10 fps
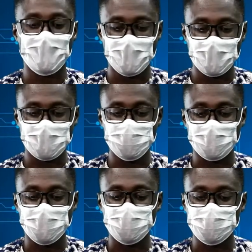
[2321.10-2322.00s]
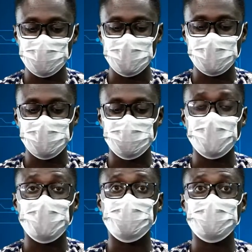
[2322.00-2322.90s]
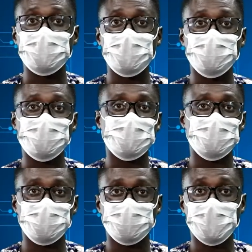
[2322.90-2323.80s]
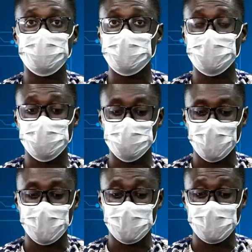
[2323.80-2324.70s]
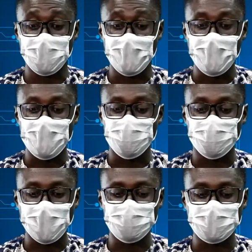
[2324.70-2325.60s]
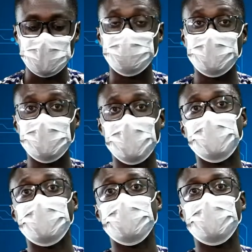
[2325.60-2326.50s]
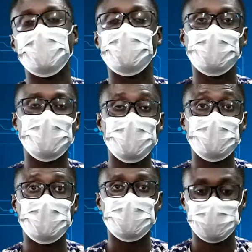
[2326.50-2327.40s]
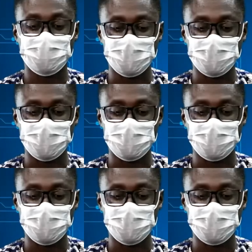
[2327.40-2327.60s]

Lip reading: and you can also send them via WhatsApp on 0501 579 996.